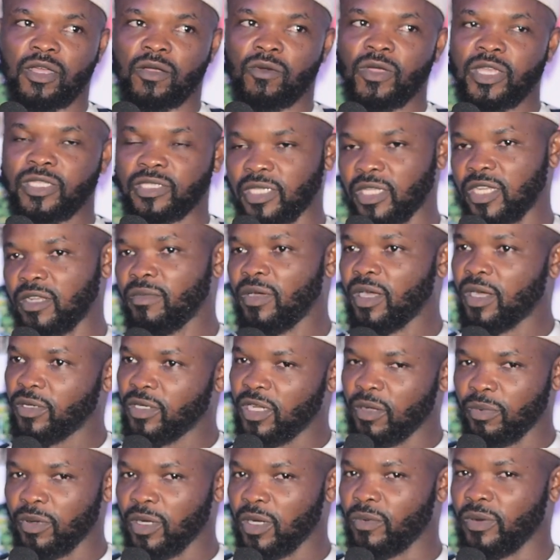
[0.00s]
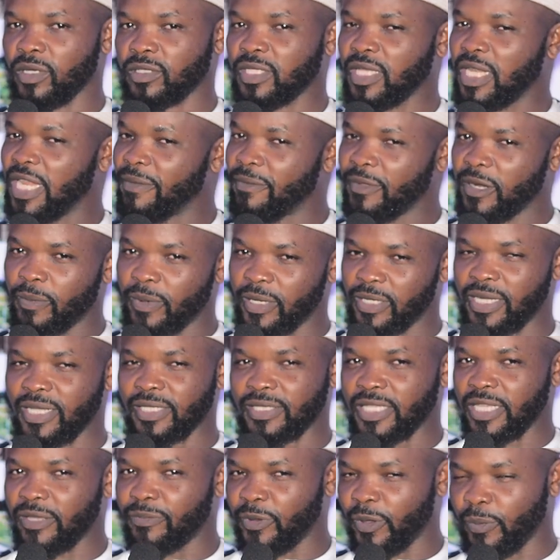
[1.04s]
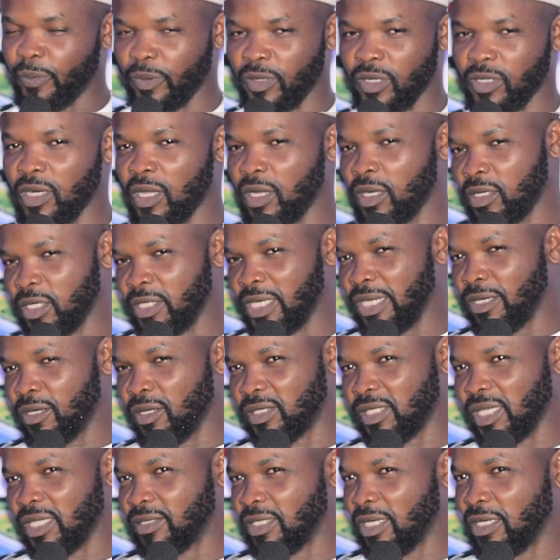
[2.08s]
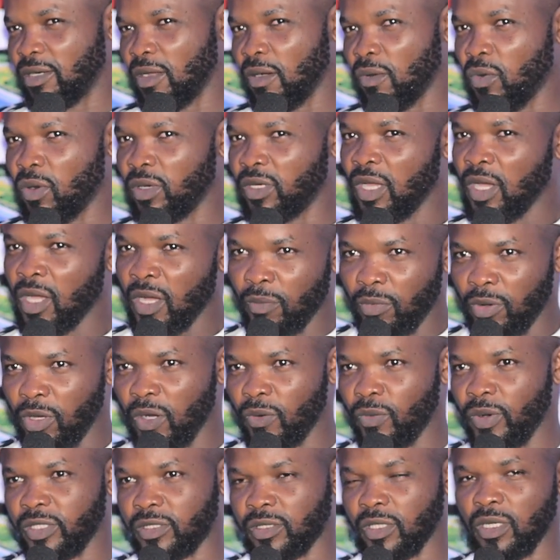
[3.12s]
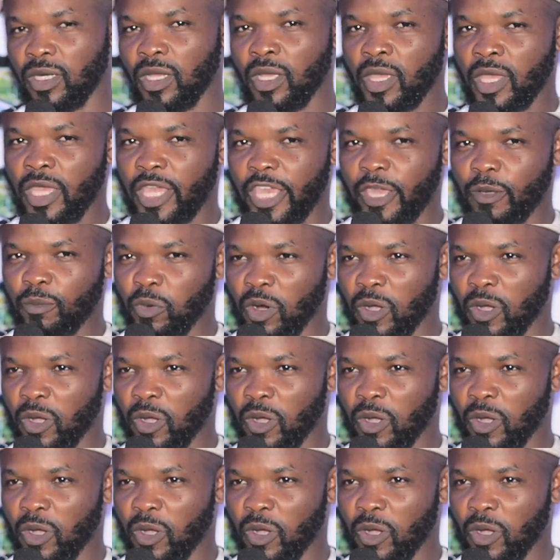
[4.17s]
whistle? Double whistle. Everybody say people that they do center not what blow whistle. If